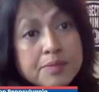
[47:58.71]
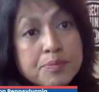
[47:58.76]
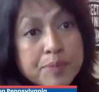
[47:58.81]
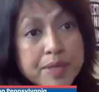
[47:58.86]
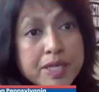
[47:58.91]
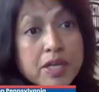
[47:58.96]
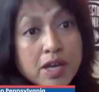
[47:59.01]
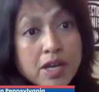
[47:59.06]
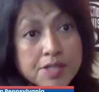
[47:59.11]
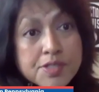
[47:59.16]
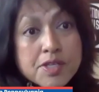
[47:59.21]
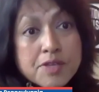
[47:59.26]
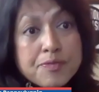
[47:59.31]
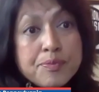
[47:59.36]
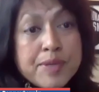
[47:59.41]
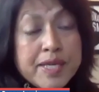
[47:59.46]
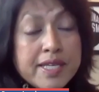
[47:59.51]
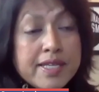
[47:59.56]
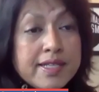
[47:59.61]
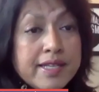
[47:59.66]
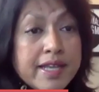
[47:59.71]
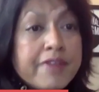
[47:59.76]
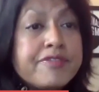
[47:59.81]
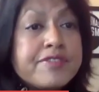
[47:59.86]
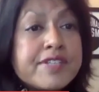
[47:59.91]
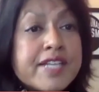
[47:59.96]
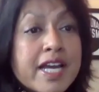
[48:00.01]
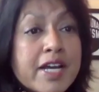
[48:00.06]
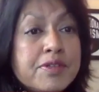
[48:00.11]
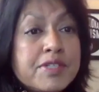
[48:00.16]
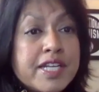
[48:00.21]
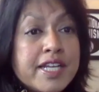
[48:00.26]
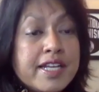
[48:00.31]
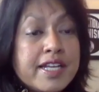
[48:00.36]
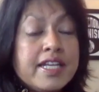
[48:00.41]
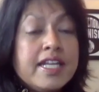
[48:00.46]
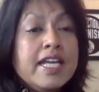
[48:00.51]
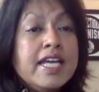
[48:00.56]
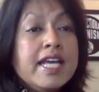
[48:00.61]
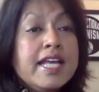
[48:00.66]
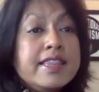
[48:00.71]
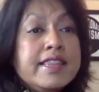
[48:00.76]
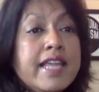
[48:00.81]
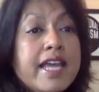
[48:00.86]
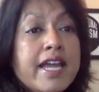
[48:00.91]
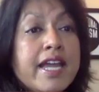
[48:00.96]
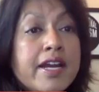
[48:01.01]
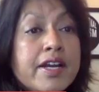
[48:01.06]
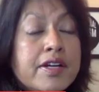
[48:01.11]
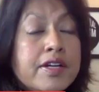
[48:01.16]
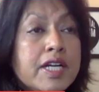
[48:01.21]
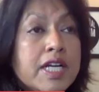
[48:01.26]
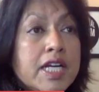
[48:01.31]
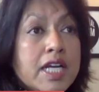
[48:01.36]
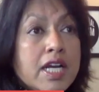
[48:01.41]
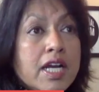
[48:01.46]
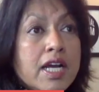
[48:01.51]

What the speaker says: Because of being left out and their